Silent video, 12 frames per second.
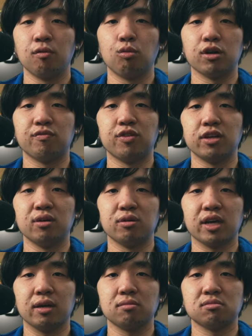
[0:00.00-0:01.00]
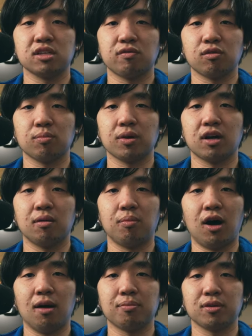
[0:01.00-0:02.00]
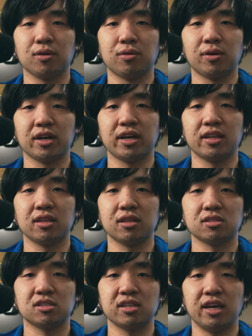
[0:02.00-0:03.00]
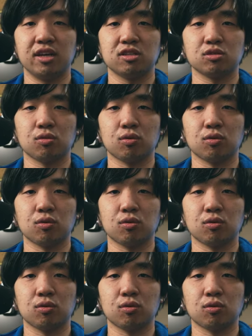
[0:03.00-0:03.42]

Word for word: Would video games ever become popular again in the States?